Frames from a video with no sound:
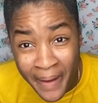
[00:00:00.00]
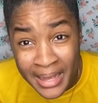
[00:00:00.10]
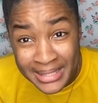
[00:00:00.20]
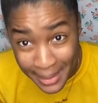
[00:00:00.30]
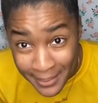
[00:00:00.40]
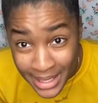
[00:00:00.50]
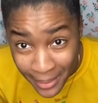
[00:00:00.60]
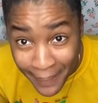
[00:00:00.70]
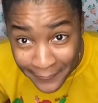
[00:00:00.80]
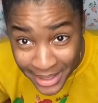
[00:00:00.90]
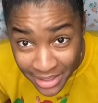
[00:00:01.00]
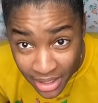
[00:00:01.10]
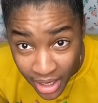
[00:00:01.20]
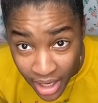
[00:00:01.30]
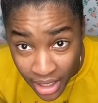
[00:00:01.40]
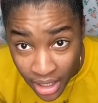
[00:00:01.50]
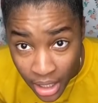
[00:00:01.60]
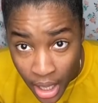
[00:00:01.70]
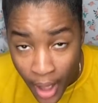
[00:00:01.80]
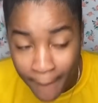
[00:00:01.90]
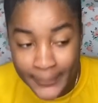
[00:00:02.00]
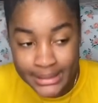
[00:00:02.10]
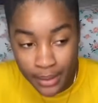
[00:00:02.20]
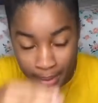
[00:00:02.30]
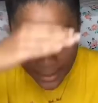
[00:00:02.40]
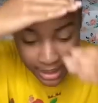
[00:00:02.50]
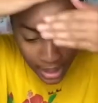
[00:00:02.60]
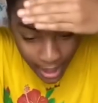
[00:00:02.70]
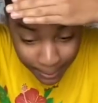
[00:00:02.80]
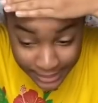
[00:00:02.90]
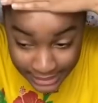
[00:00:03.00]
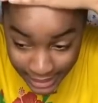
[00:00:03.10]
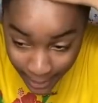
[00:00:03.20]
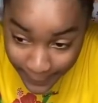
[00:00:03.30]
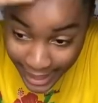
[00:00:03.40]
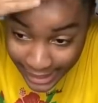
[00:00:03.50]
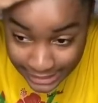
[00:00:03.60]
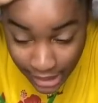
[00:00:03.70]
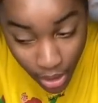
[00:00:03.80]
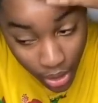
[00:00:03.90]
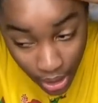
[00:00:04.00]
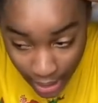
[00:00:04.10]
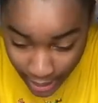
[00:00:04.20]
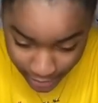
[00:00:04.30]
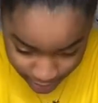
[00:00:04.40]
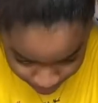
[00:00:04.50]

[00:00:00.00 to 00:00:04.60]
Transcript: Say, me, you want to beat the girl? Me say, when me ear Apple say that, me, I say, oh God.